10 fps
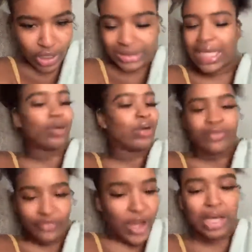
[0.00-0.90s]
on nuts. I don't
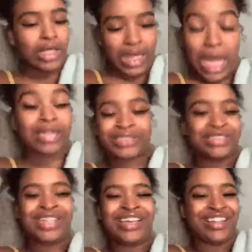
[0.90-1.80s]
give a fuck. Like
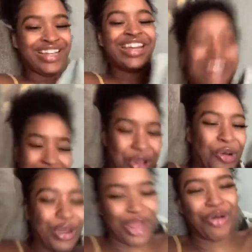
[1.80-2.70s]
honestly,
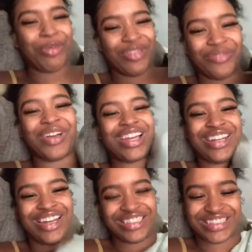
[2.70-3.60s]
hold their old
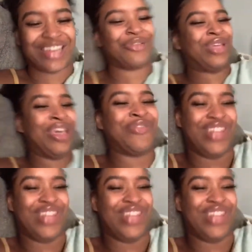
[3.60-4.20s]
motherfucking nuts. I don't give